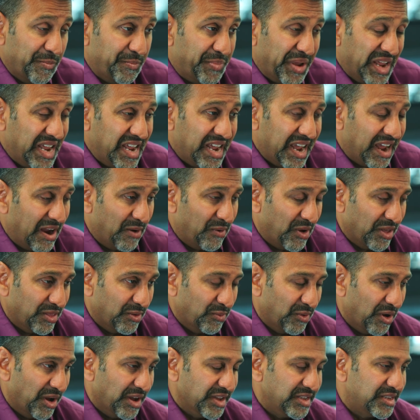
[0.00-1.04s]
be here
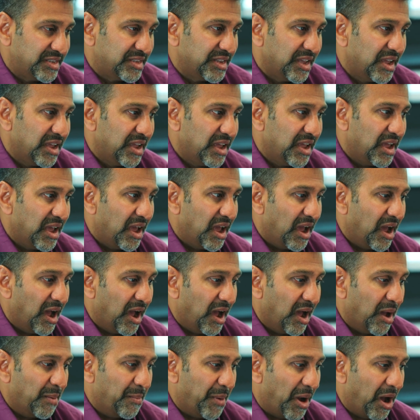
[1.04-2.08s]
otherwise,
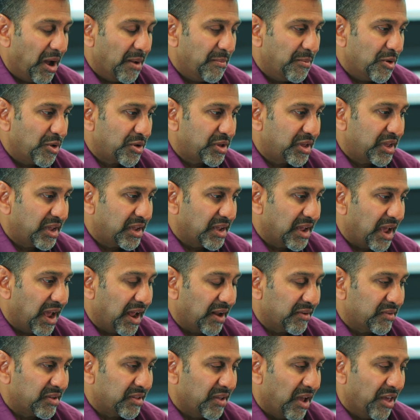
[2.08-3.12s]
I'm looking at
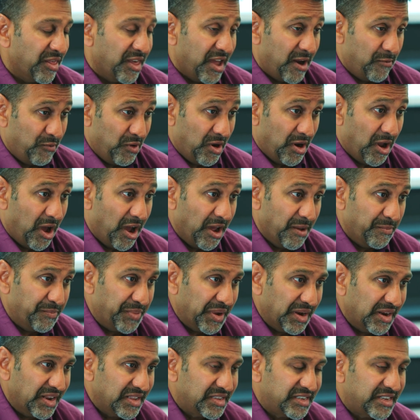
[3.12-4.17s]
their
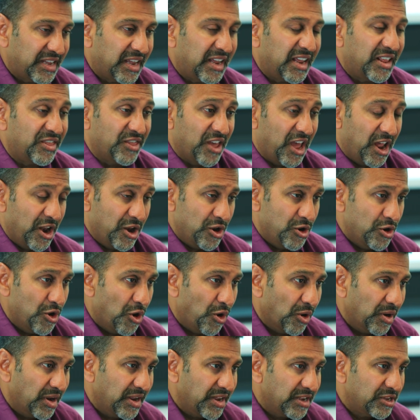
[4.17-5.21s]
reliability, their
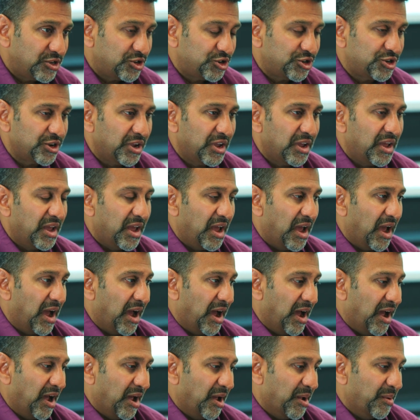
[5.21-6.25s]
knowledge,
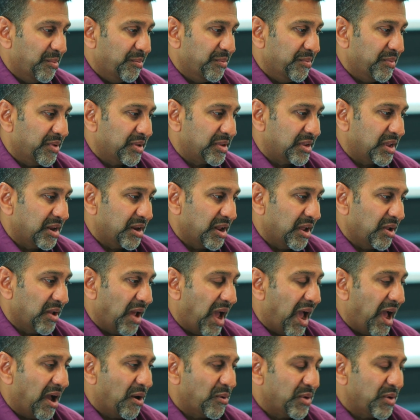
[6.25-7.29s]
how